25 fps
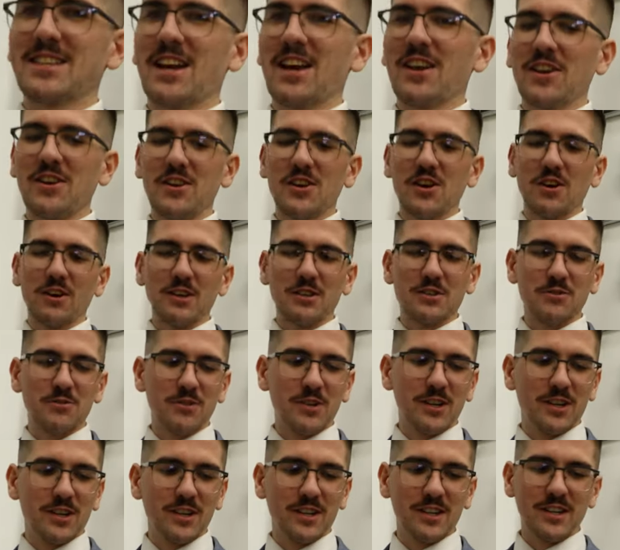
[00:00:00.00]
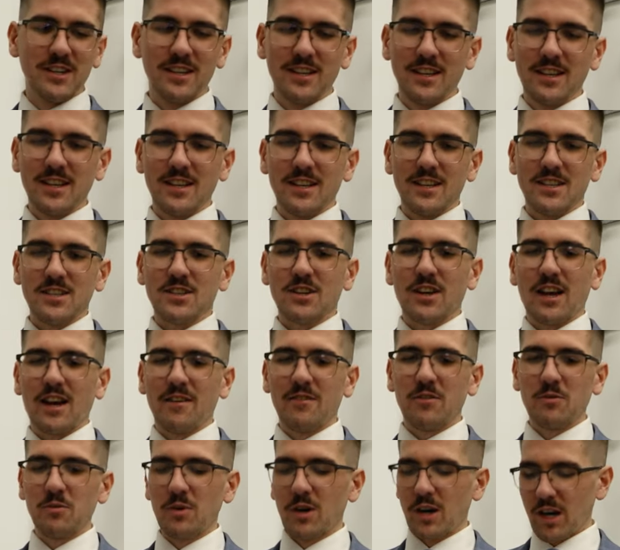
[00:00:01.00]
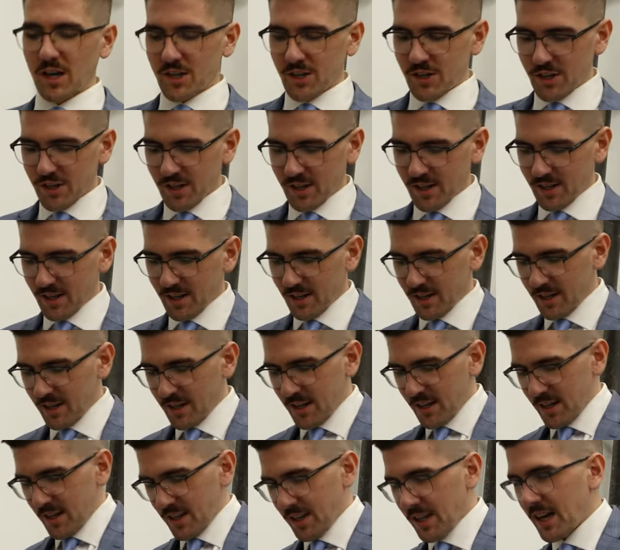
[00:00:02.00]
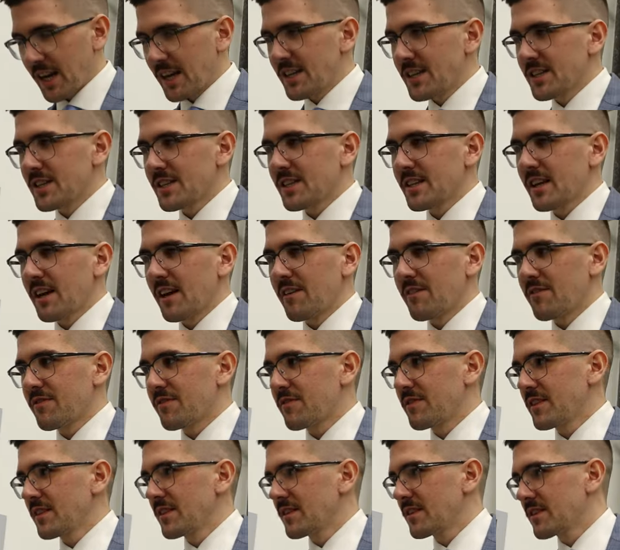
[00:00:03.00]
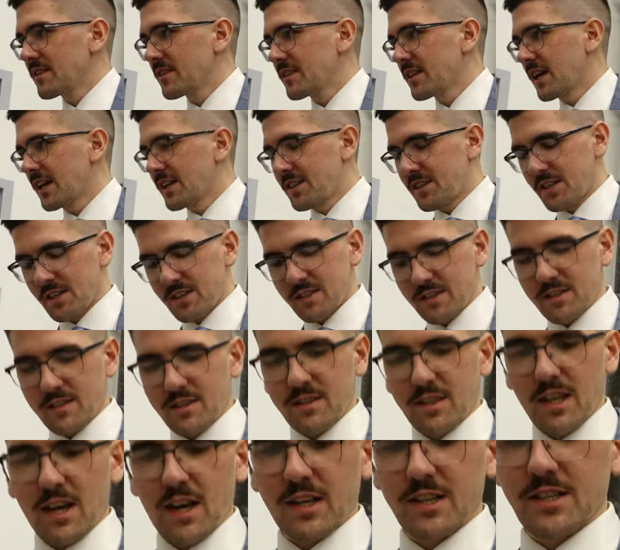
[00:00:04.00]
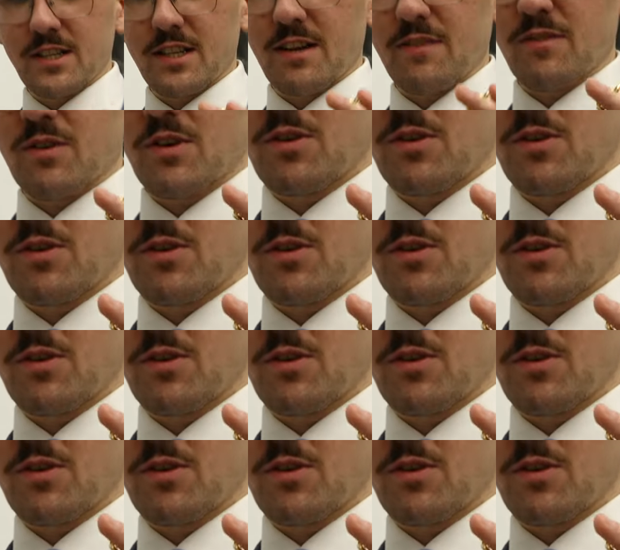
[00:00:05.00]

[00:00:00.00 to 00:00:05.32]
how you know it's real. So I have a watch, then I just have, like just, then I just have a